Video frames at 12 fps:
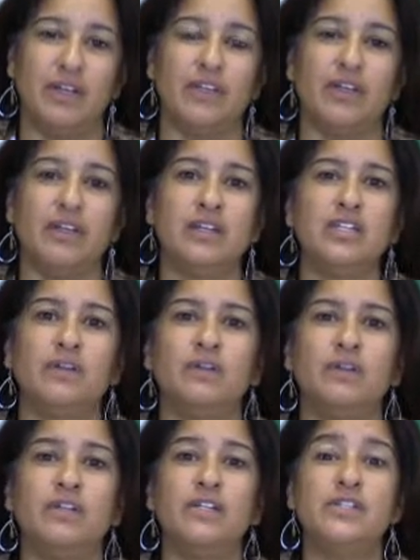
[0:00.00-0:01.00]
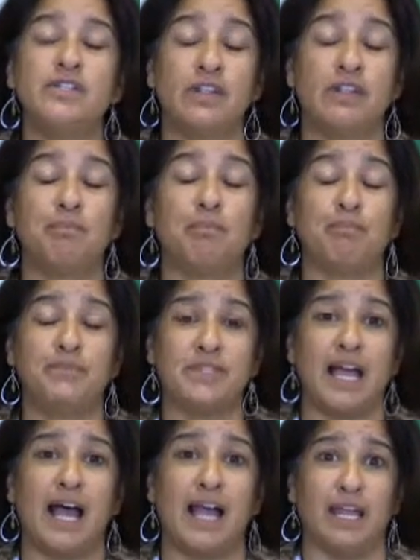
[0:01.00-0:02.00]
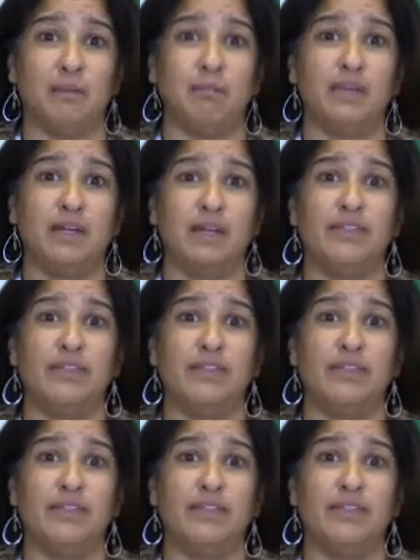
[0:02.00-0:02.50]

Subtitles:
The interval is the time